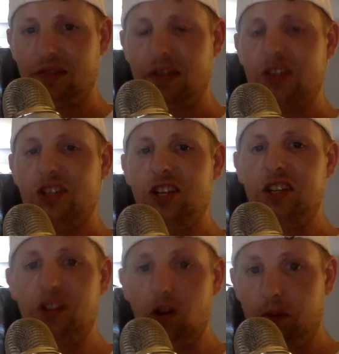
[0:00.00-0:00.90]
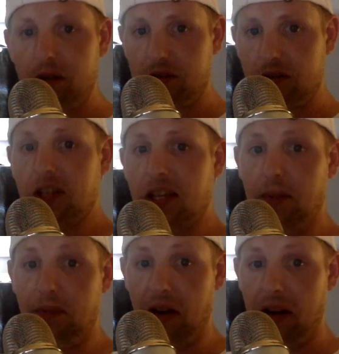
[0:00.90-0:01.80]
She needs it open so she can keep
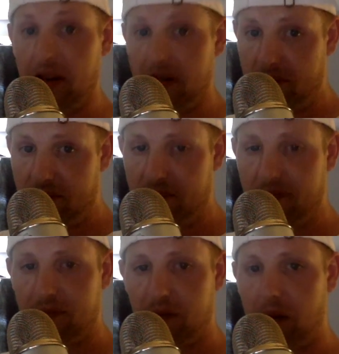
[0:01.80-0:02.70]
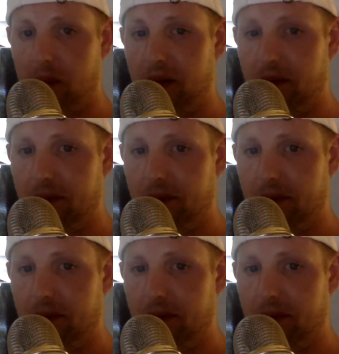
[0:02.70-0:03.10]
an eye on him? Probably.